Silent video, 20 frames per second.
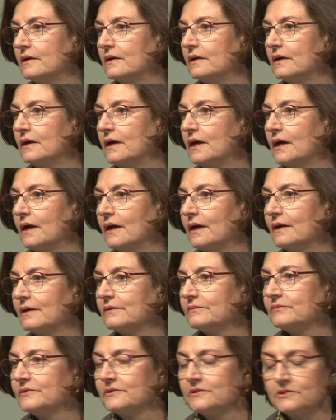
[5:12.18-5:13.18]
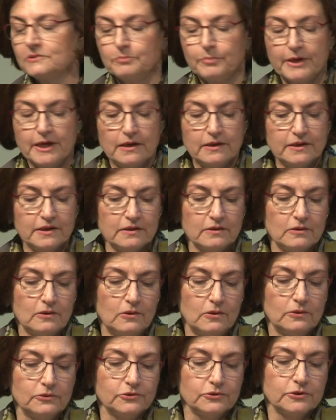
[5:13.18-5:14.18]
uh, dependent
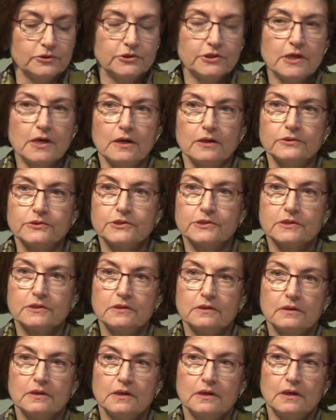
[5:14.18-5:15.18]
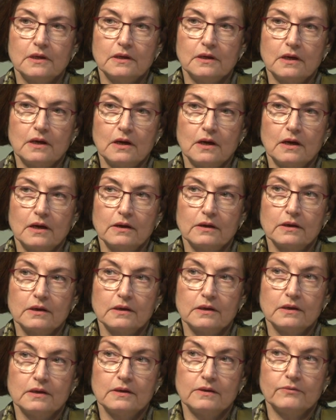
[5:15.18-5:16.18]
older adults are
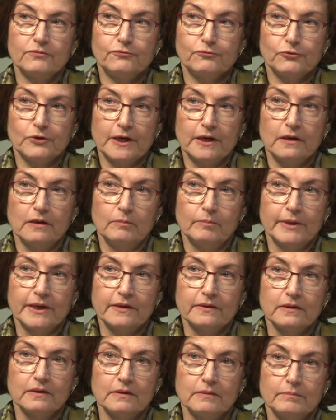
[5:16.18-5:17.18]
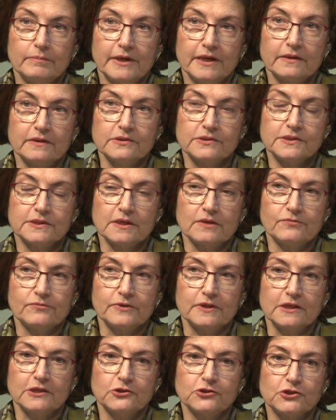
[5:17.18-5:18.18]
frail by, by this
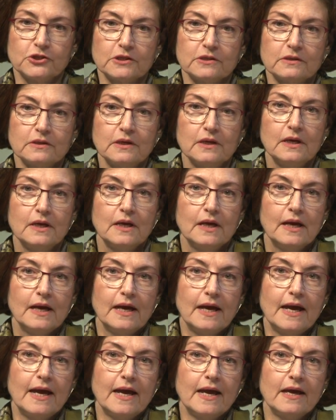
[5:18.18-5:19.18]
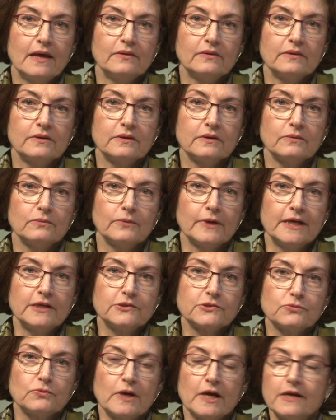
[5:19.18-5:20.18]
definition, and the
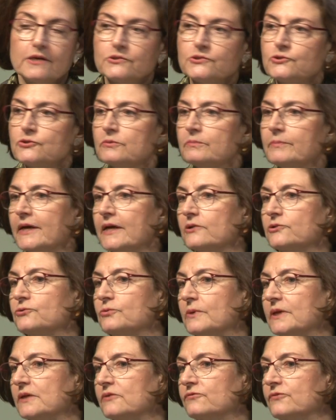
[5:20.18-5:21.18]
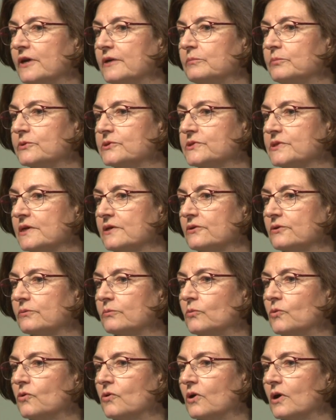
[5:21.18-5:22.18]
rates rise to about 25% or
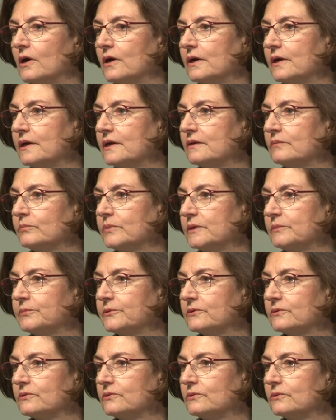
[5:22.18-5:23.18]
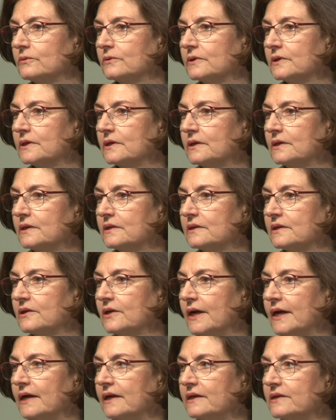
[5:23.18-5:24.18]
more in people who are in their
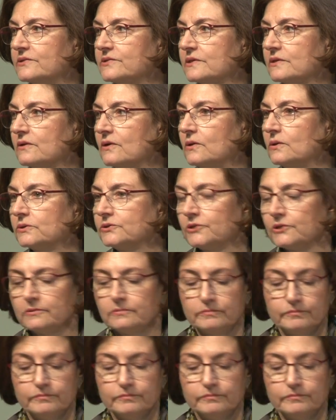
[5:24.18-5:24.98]
80s and older.